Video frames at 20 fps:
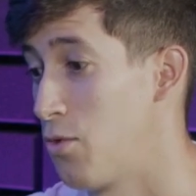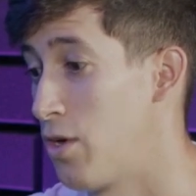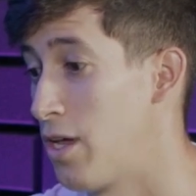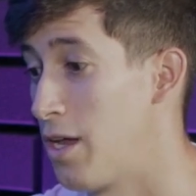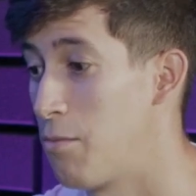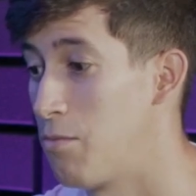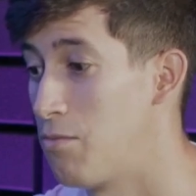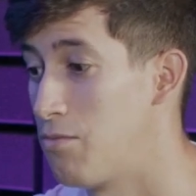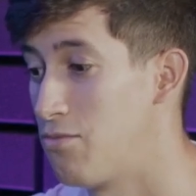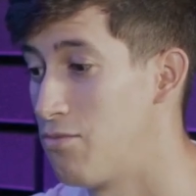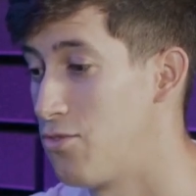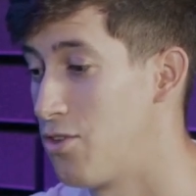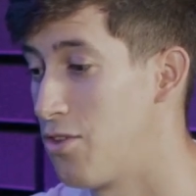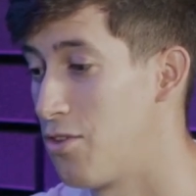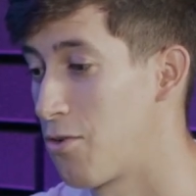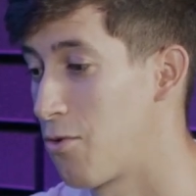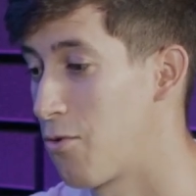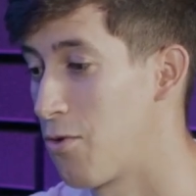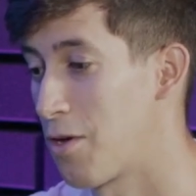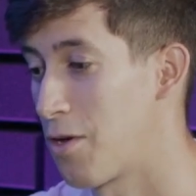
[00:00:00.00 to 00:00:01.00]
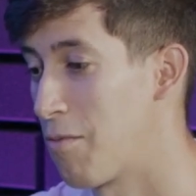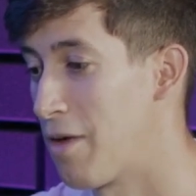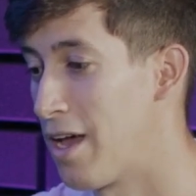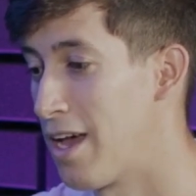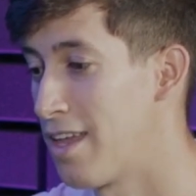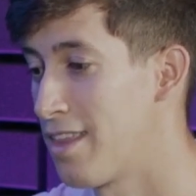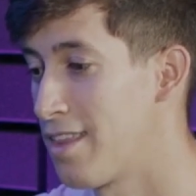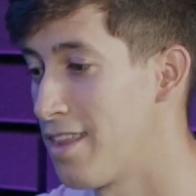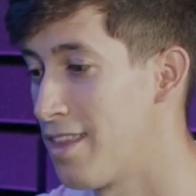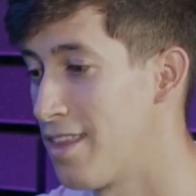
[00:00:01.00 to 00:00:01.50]
and I did the quick
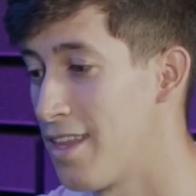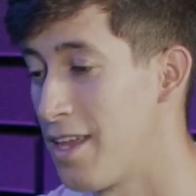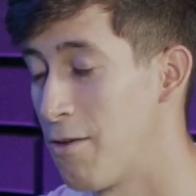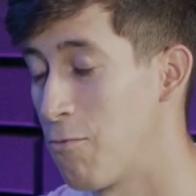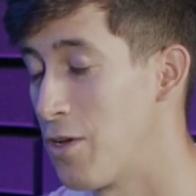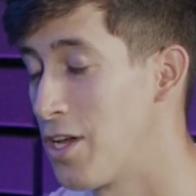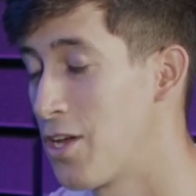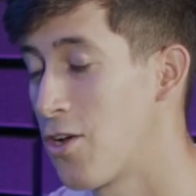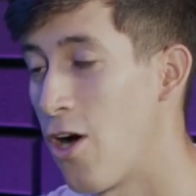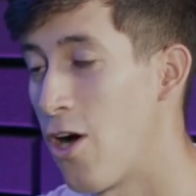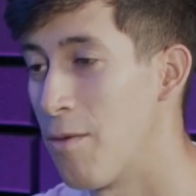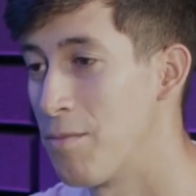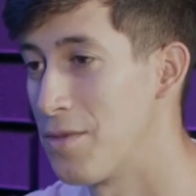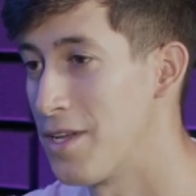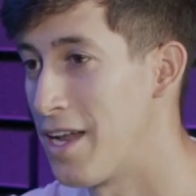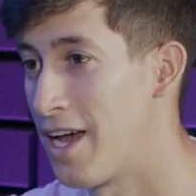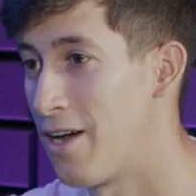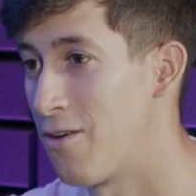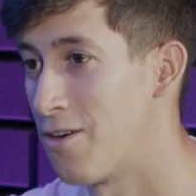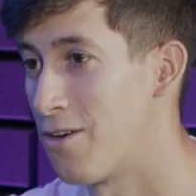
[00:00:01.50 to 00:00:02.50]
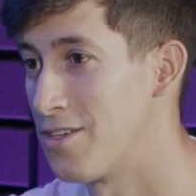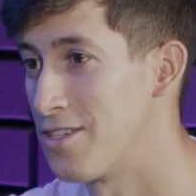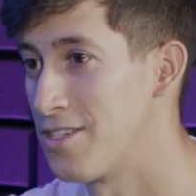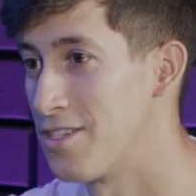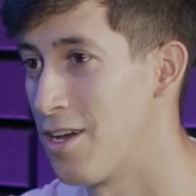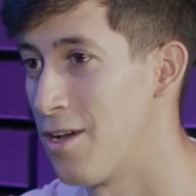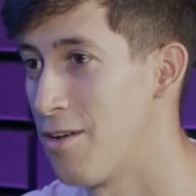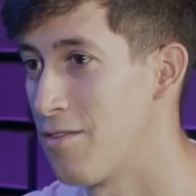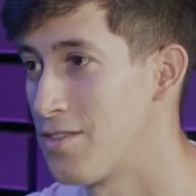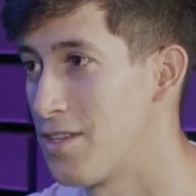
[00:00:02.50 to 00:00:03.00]
math and then we comped it out
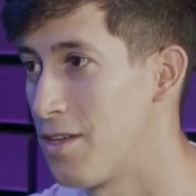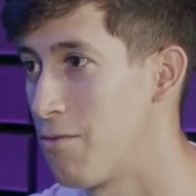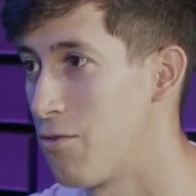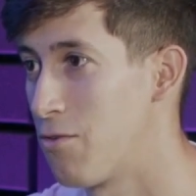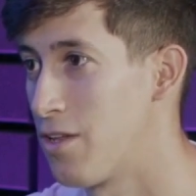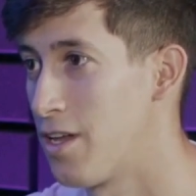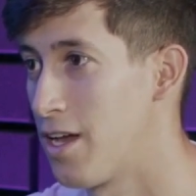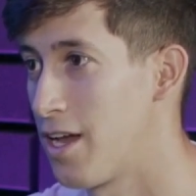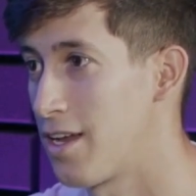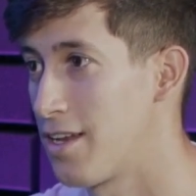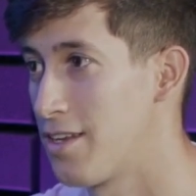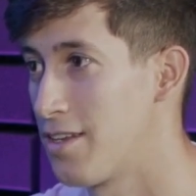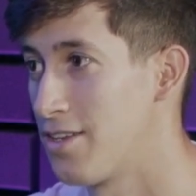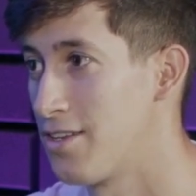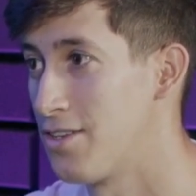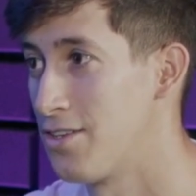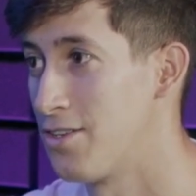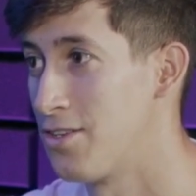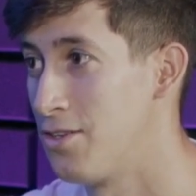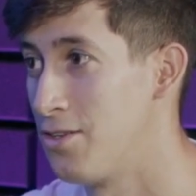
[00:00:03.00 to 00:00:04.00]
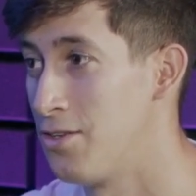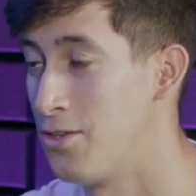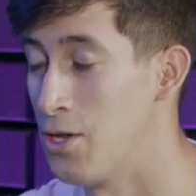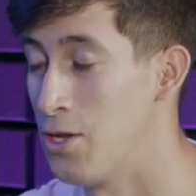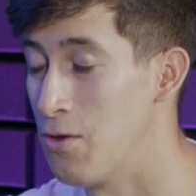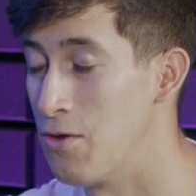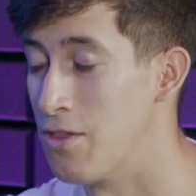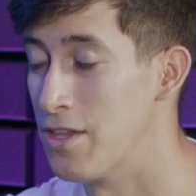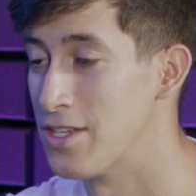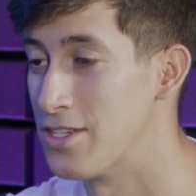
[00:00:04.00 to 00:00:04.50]
ourselves and we're like
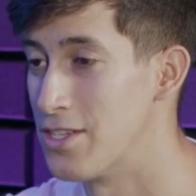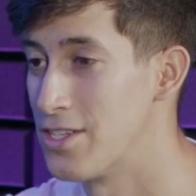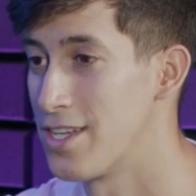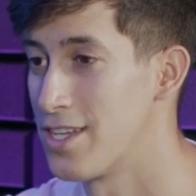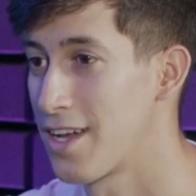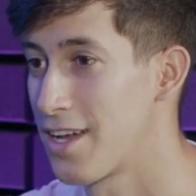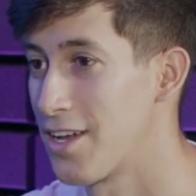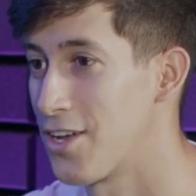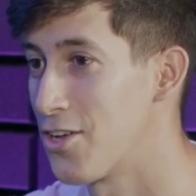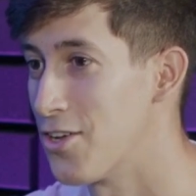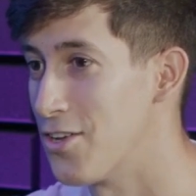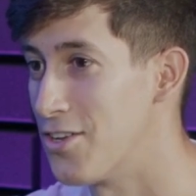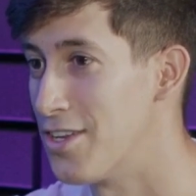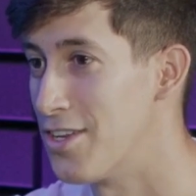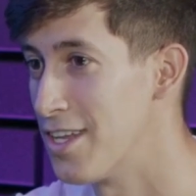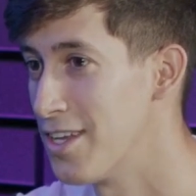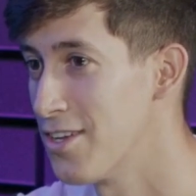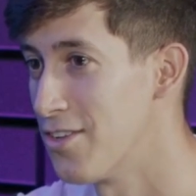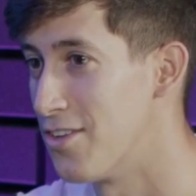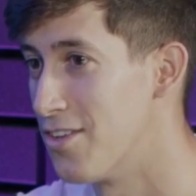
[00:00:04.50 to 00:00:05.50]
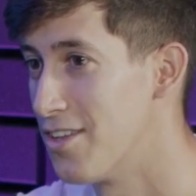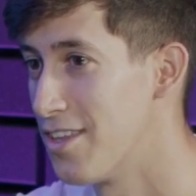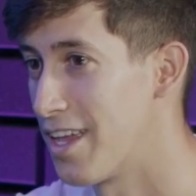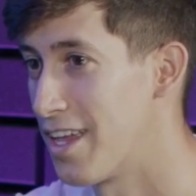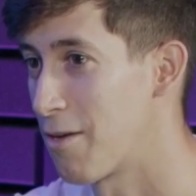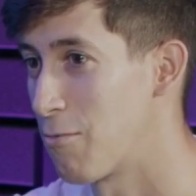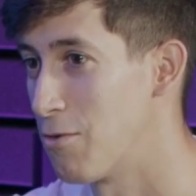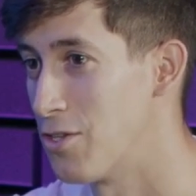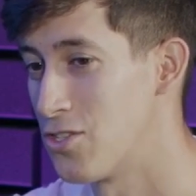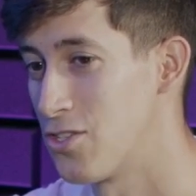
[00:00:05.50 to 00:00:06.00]
dude this is like a good deal mm-hmm.
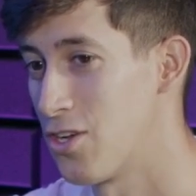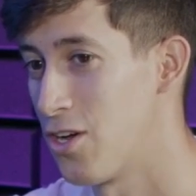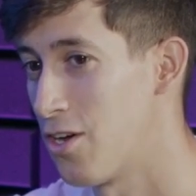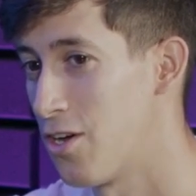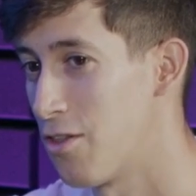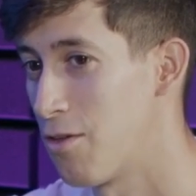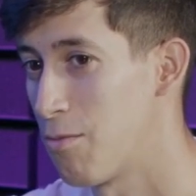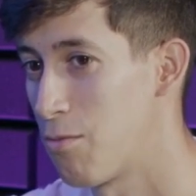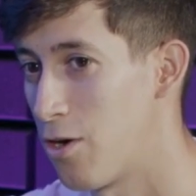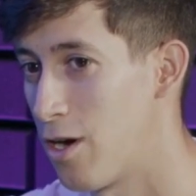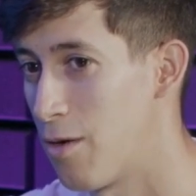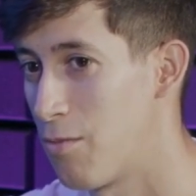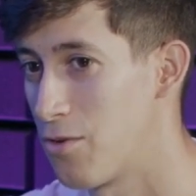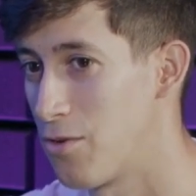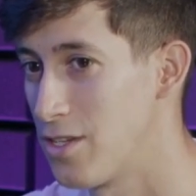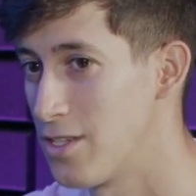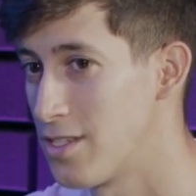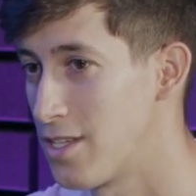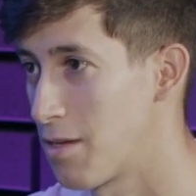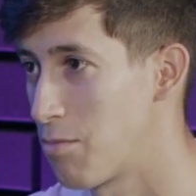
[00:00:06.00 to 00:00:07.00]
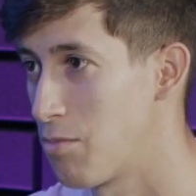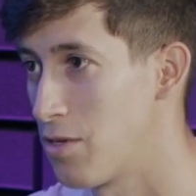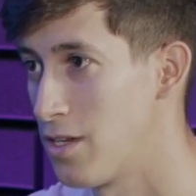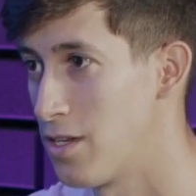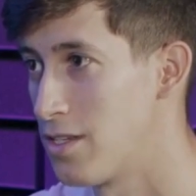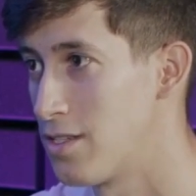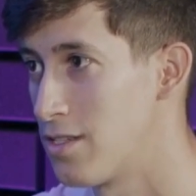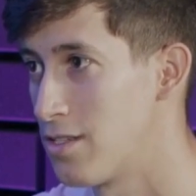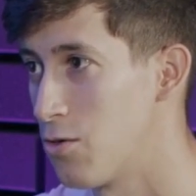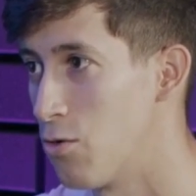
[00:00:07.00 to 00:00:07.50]
like we saw other properties like
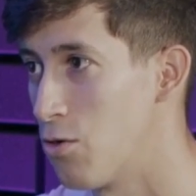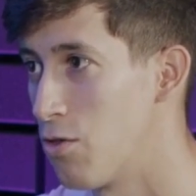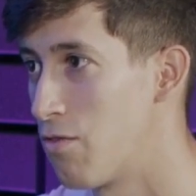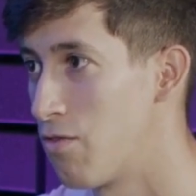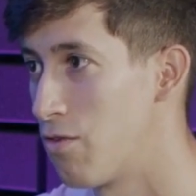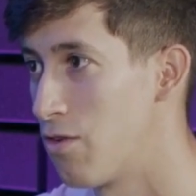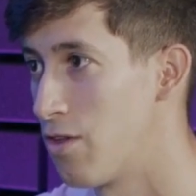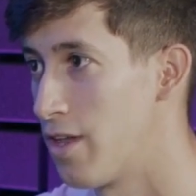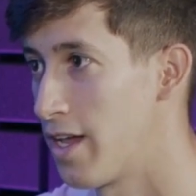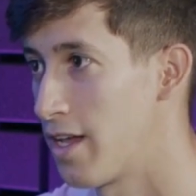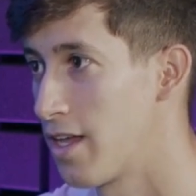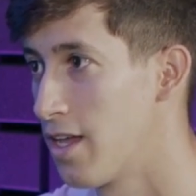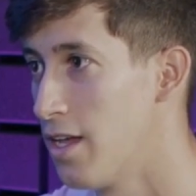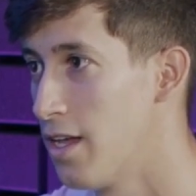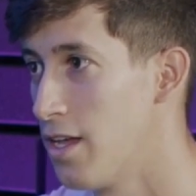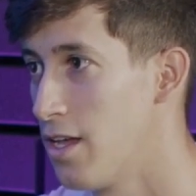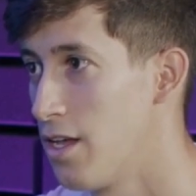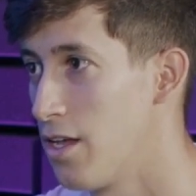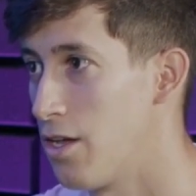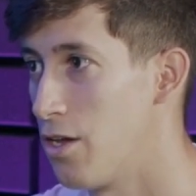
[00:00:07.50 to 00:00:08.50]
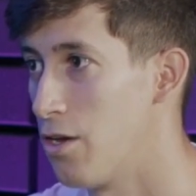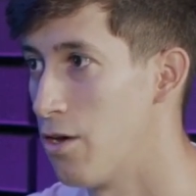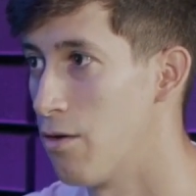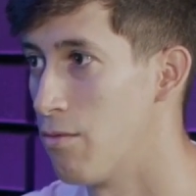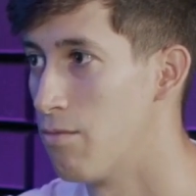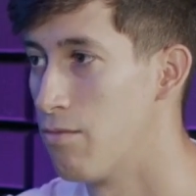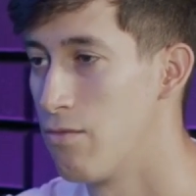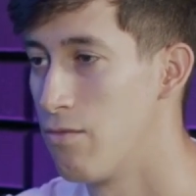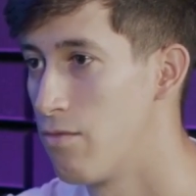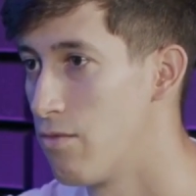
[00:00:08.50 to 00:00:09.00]
being sold for like you
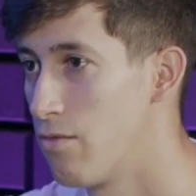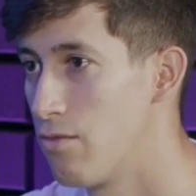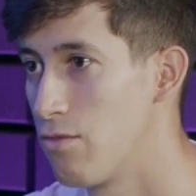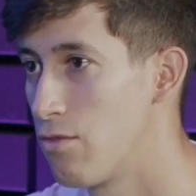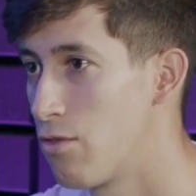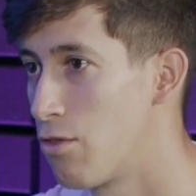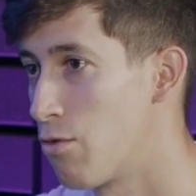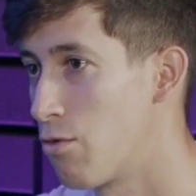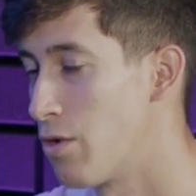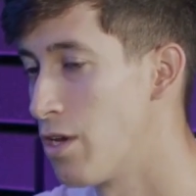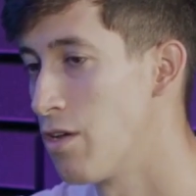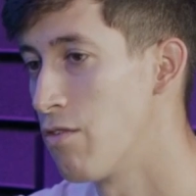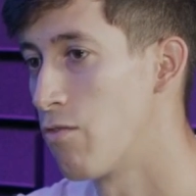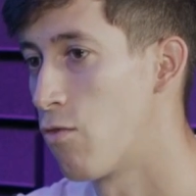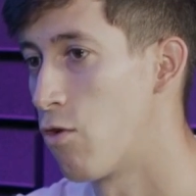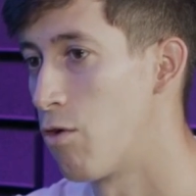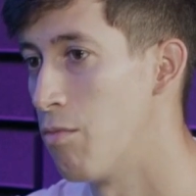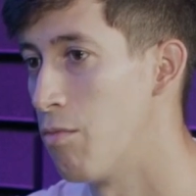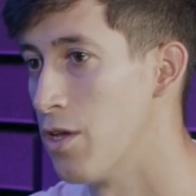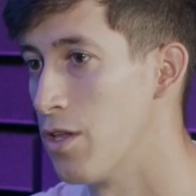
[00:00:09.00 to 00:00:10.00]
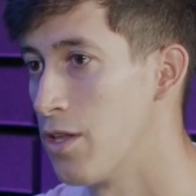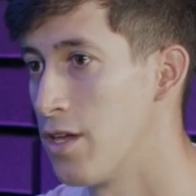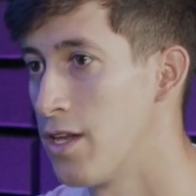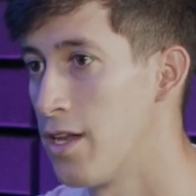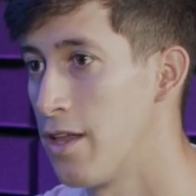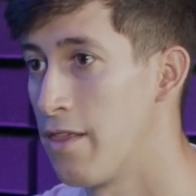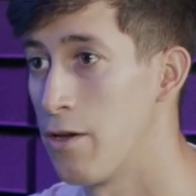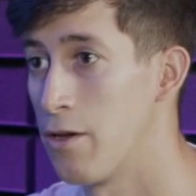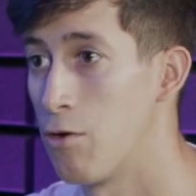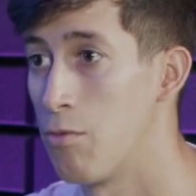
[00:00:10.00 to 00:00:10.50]
know three four
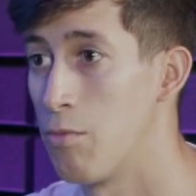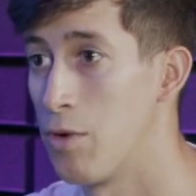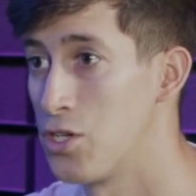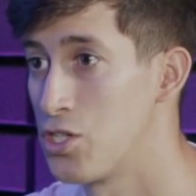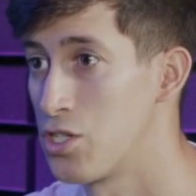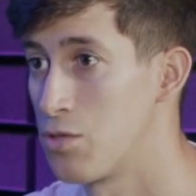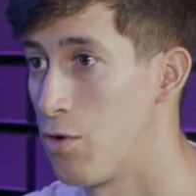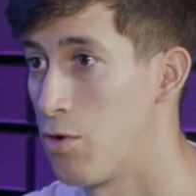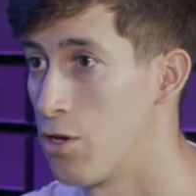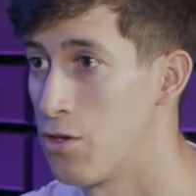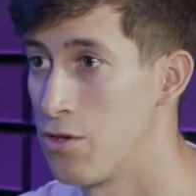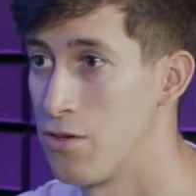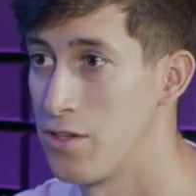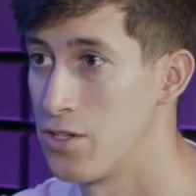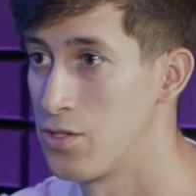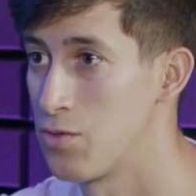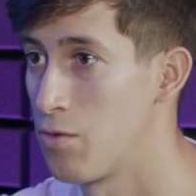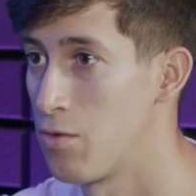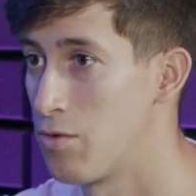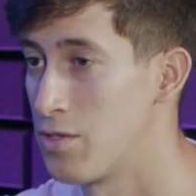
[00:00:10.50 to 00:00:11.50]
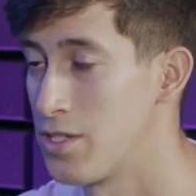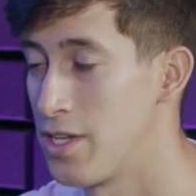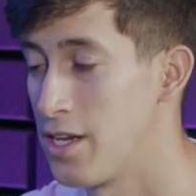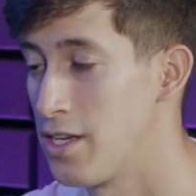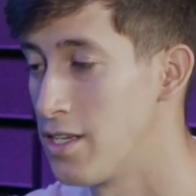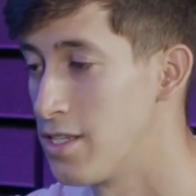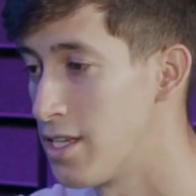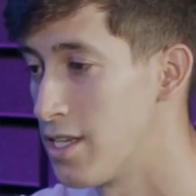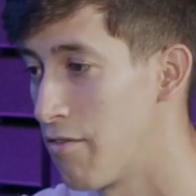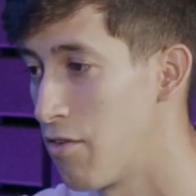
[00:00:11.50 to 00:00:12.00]
million and they were much smaller this one was
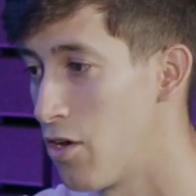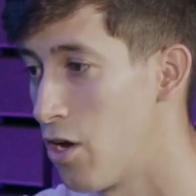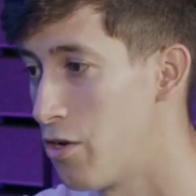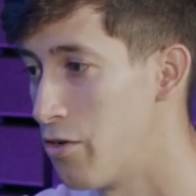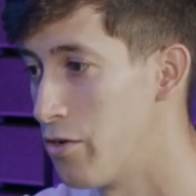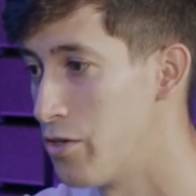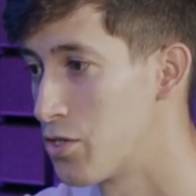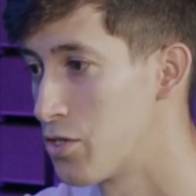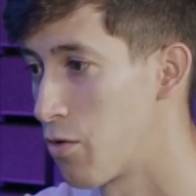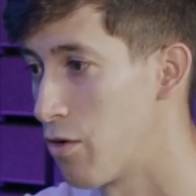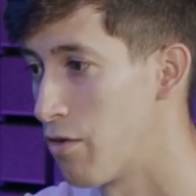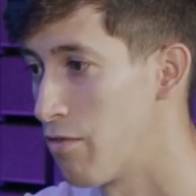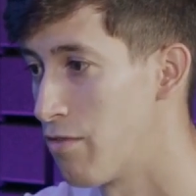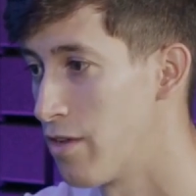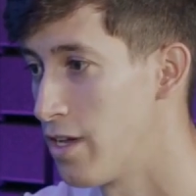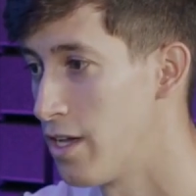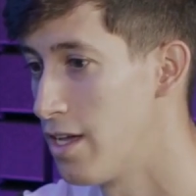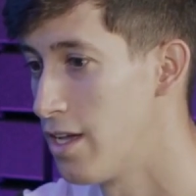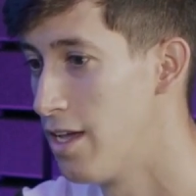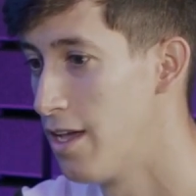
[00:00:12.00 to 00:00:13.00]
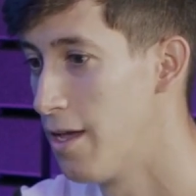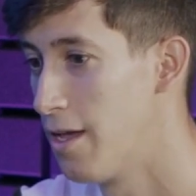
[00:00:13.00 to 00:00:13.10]
8700 square feet